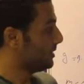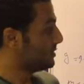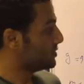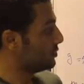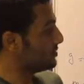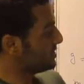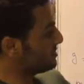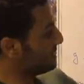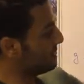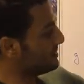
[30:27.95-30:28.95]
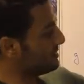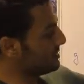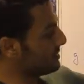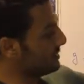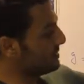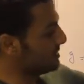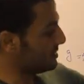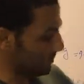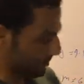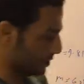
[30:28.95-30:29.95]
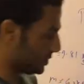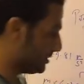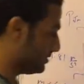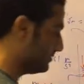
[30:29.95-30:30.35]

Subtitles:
So this means in this case the pressure